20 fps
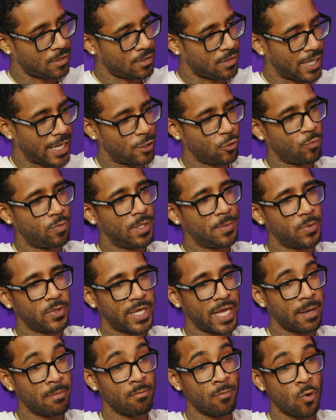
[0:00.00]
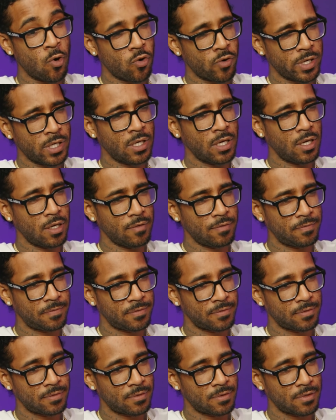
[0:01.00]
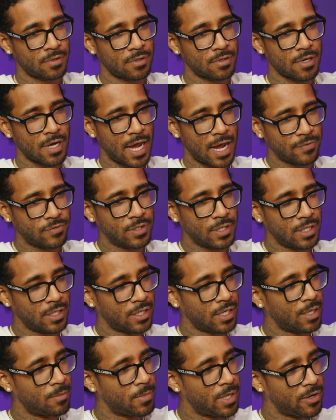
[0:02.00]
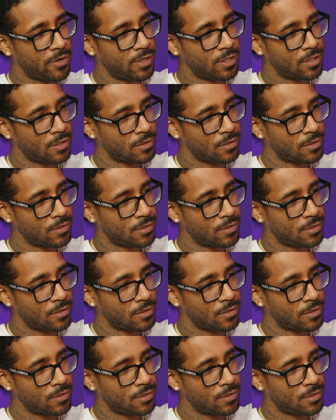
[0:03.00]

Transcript: Like, do people get more in love after they get married?